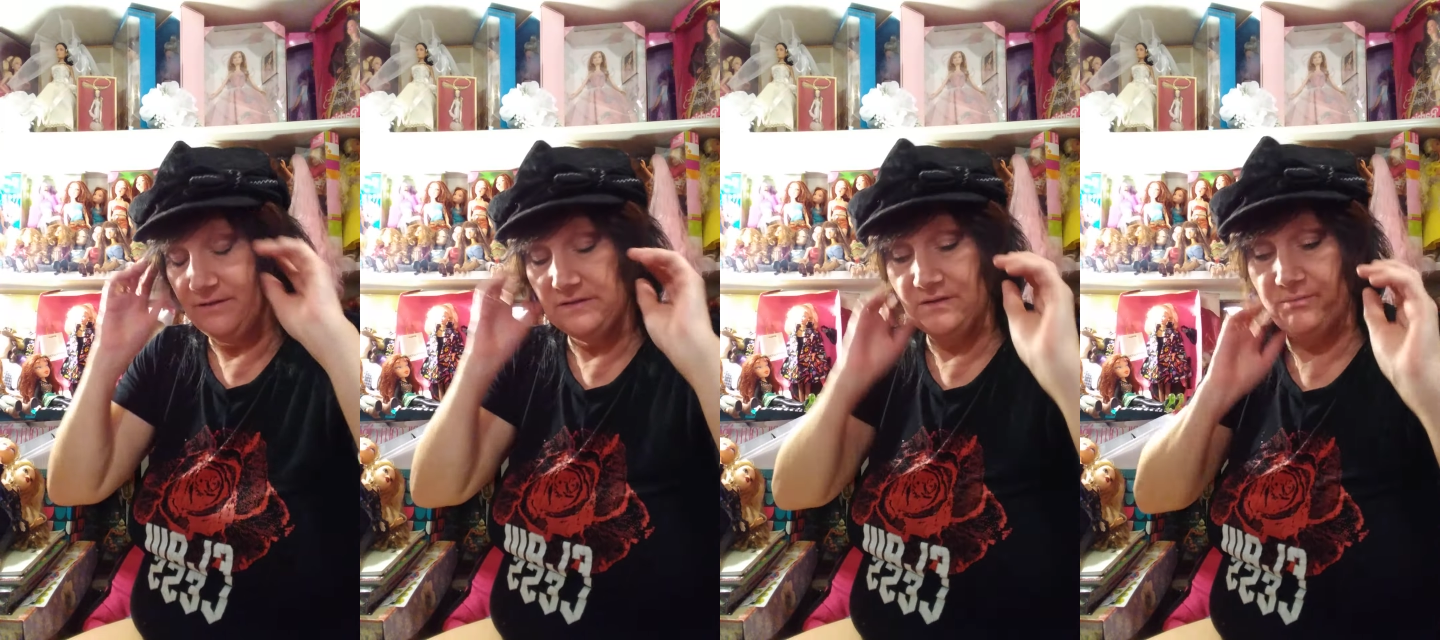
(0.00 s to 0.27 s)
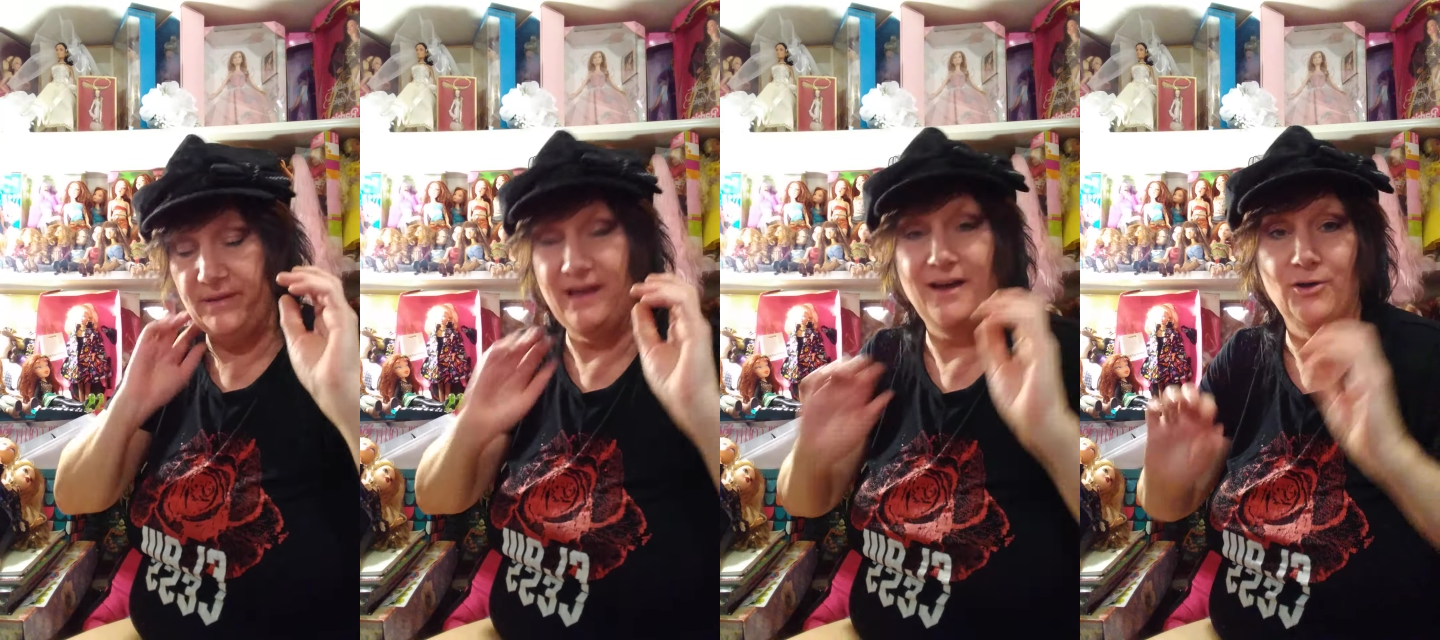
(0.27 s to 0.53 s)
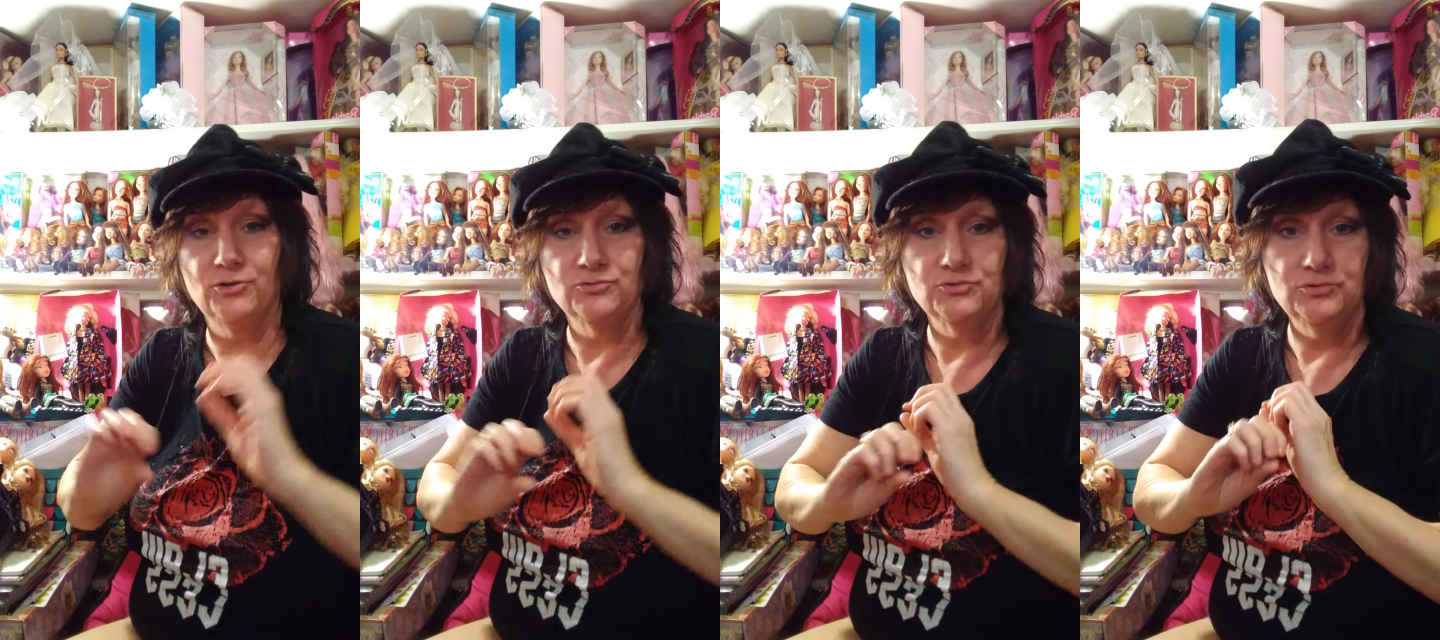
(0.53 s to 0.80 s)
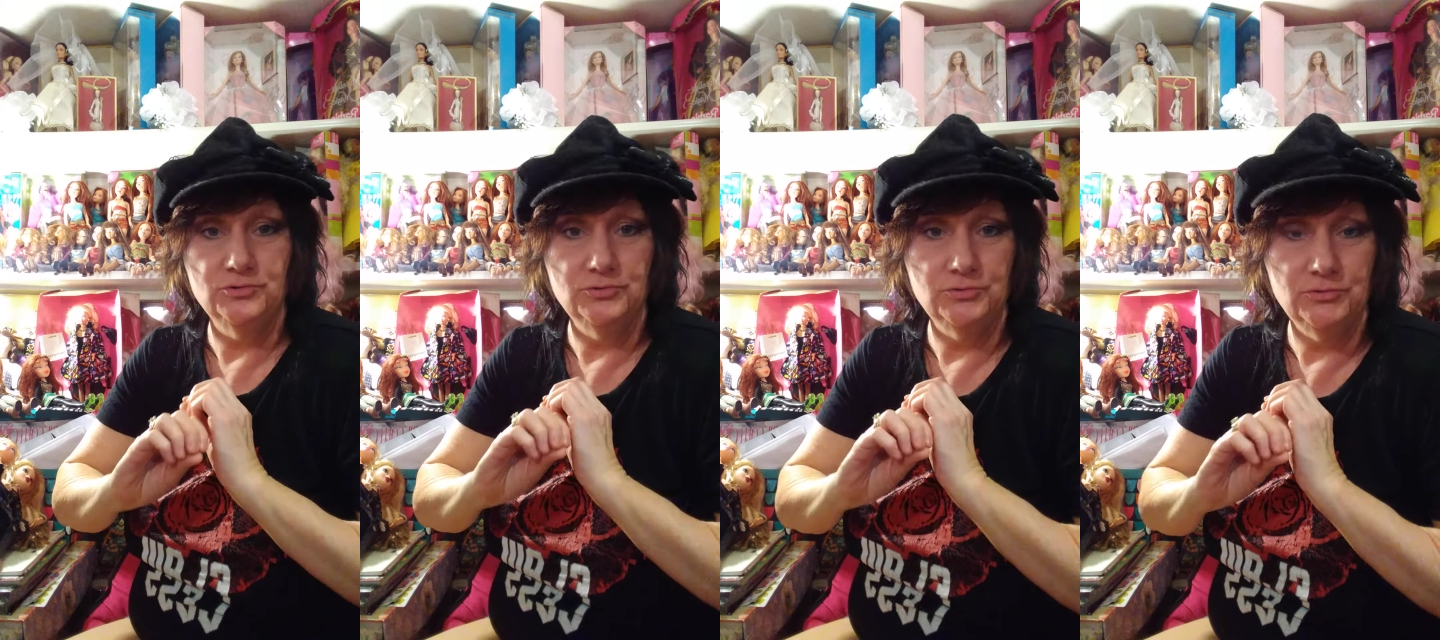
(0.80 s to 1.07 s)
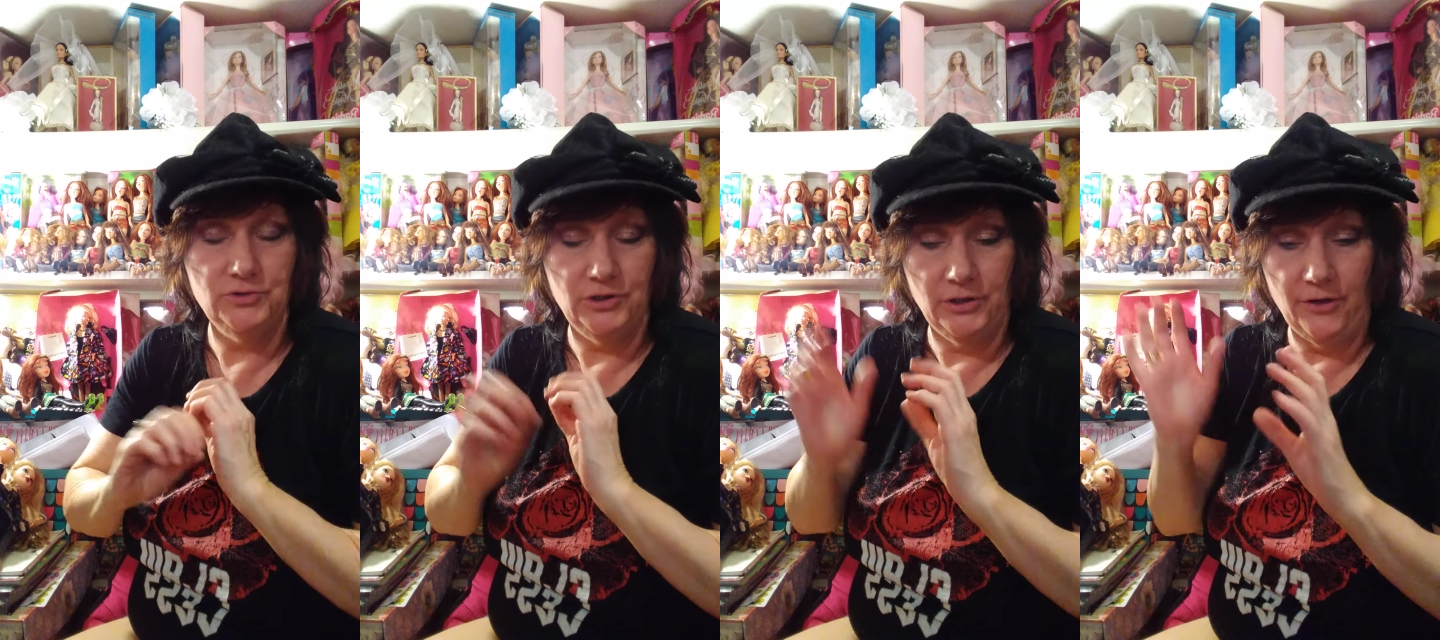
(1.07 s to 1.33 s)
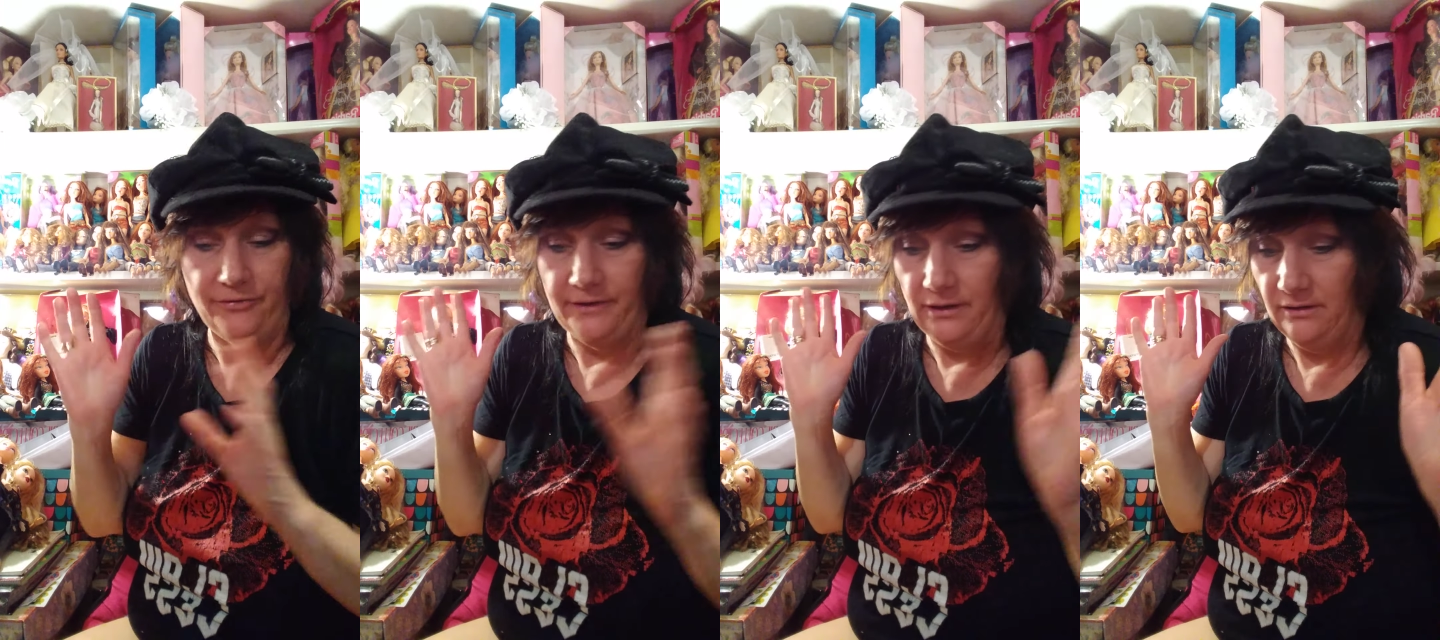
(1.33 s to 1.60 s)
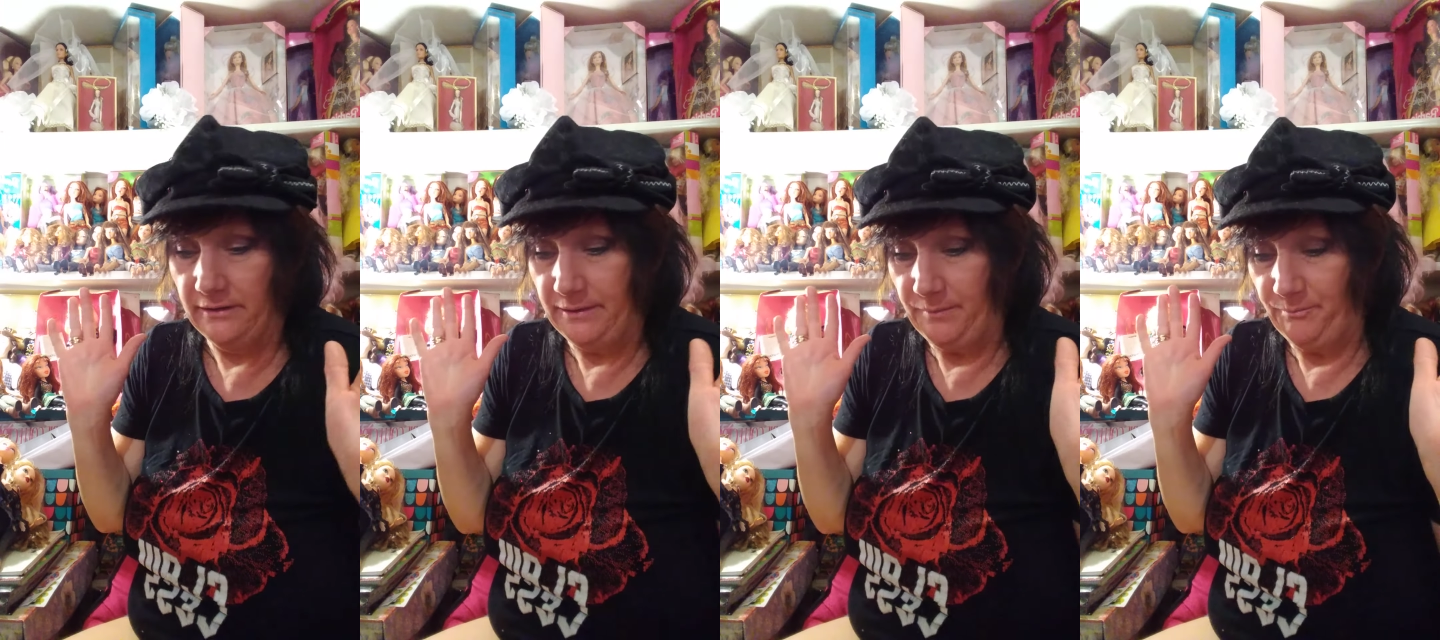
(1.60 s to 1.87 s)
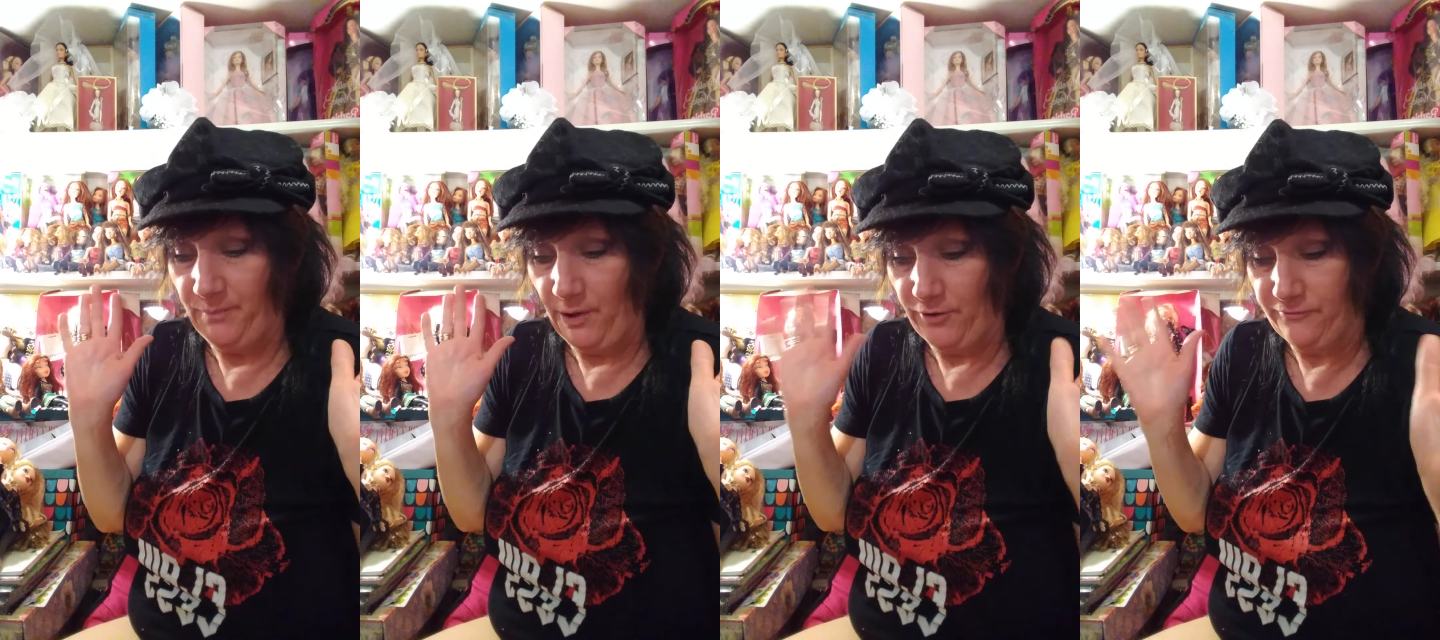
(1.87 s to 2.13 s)
is about, you know, the only
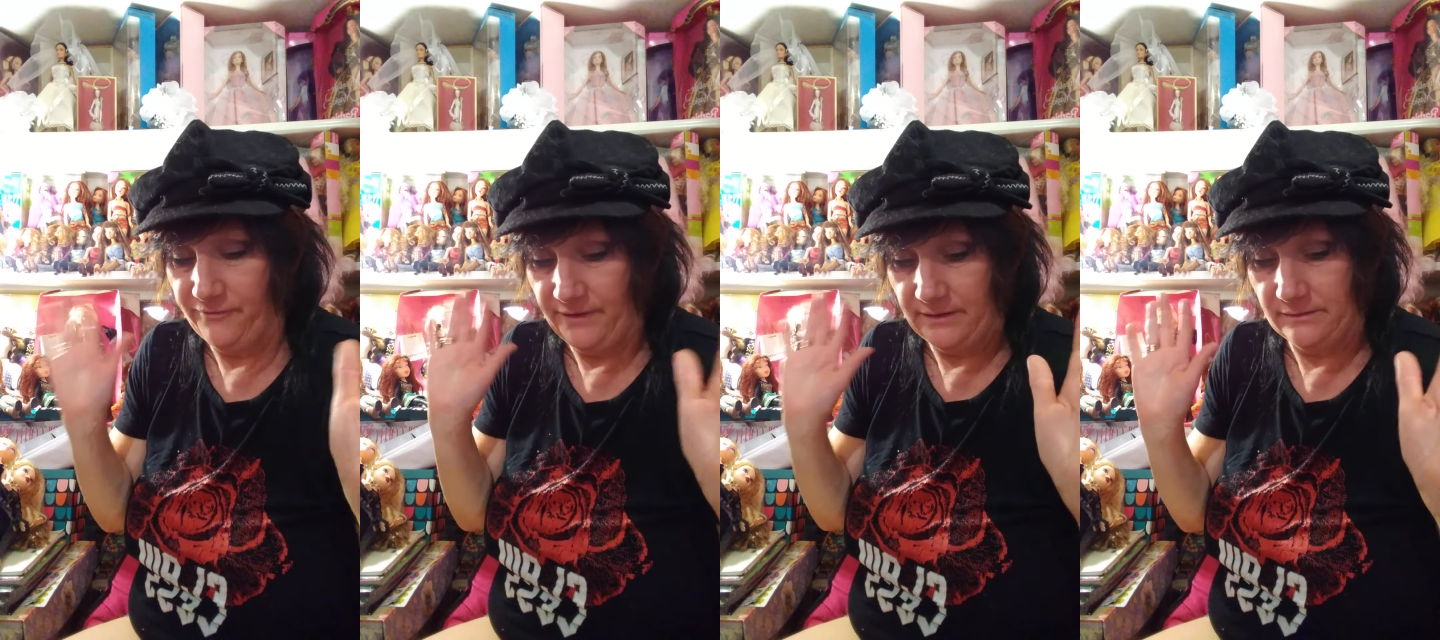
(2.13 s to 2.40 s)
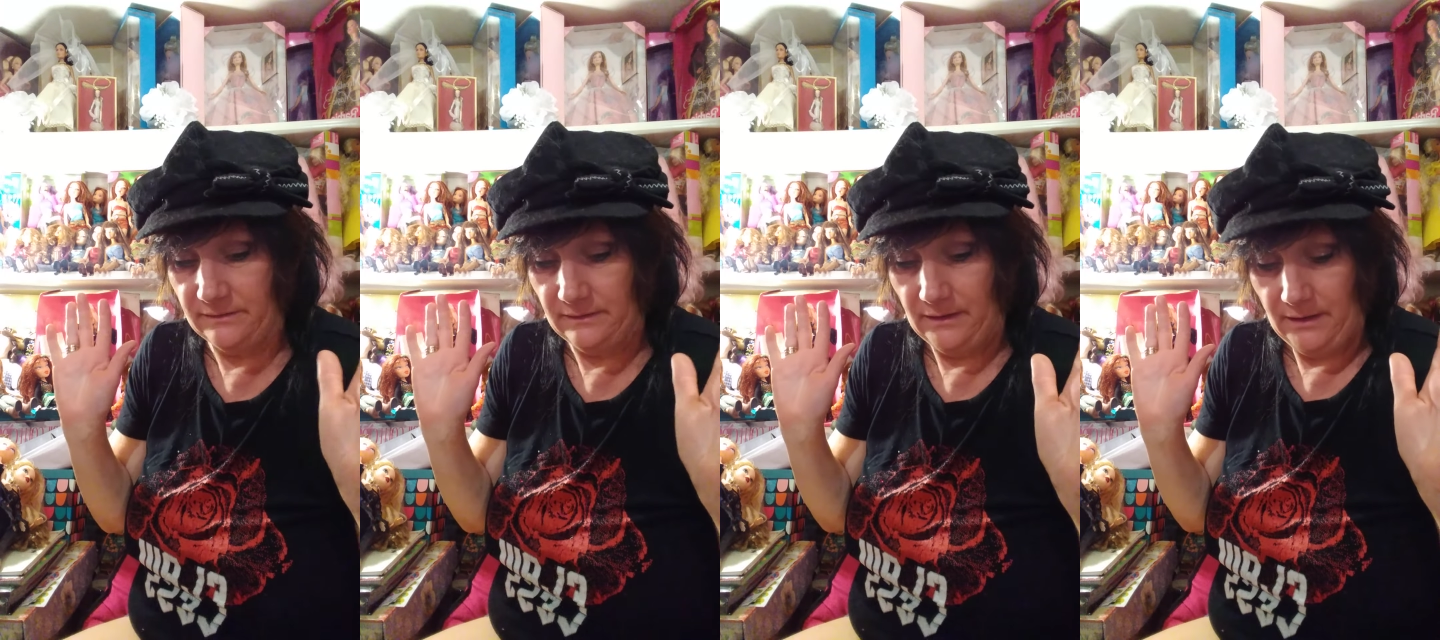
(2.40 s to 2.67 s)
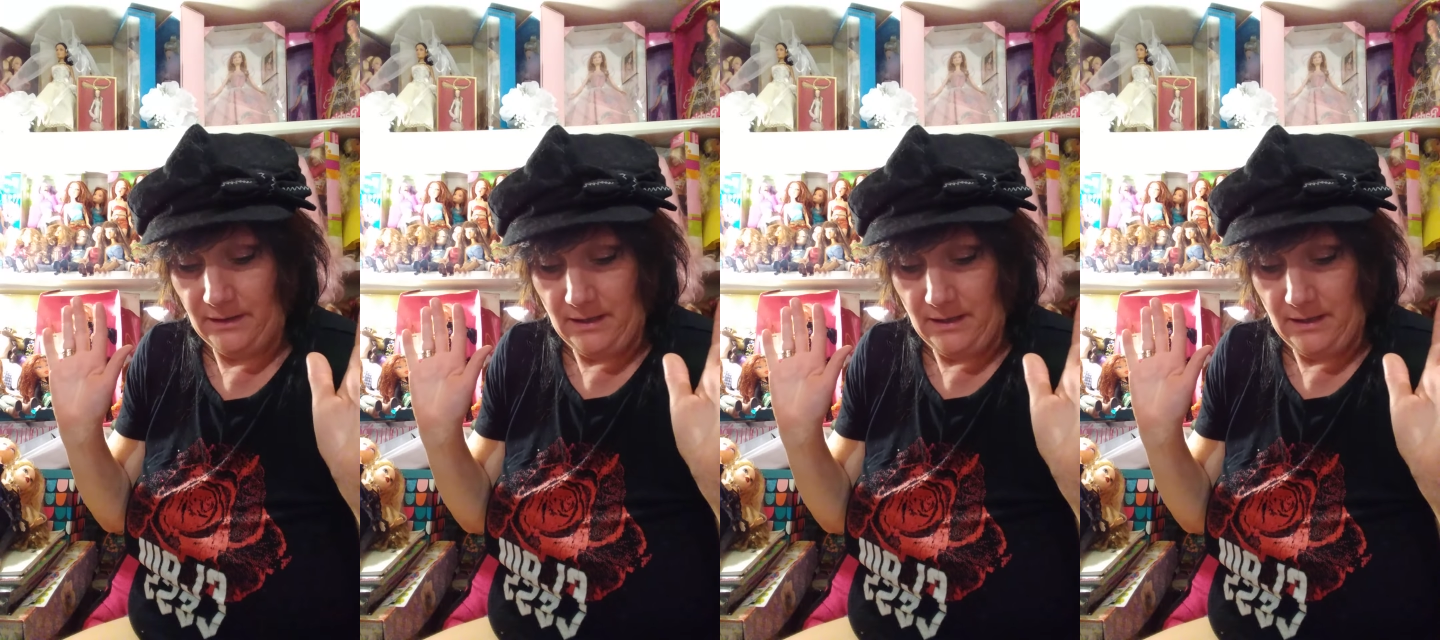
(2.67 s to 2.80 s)
perfect